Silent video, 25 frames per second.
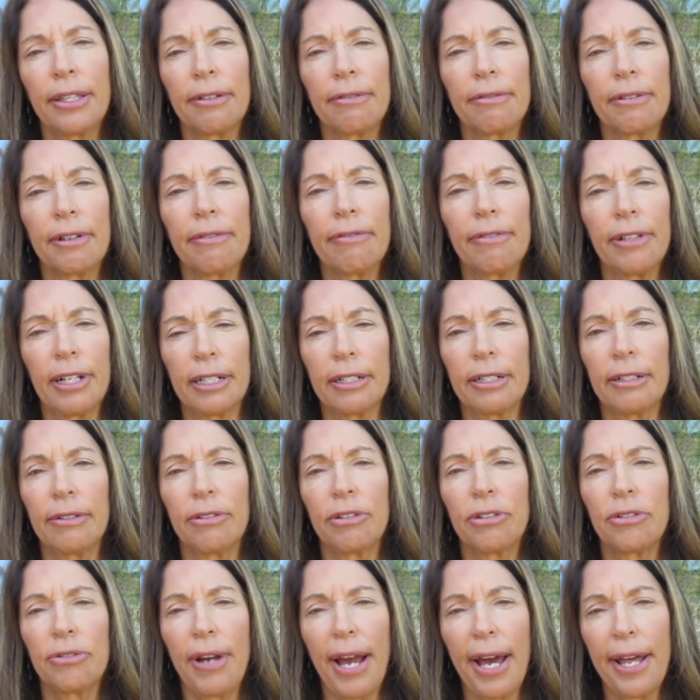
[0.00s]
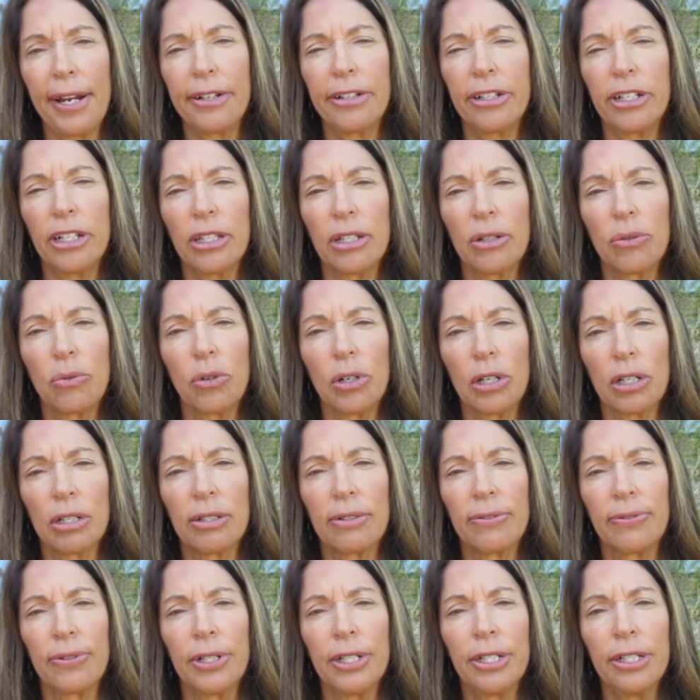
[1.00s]
the reflective strategy that
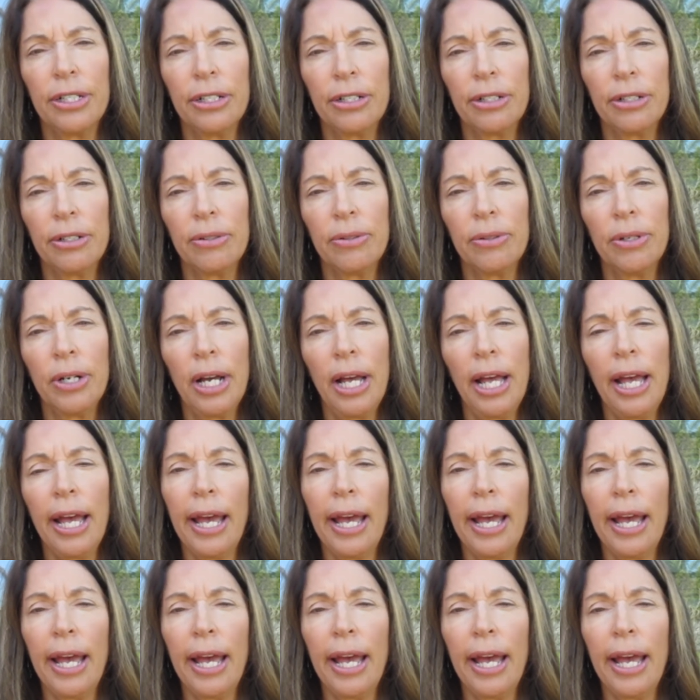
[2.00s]
works for you,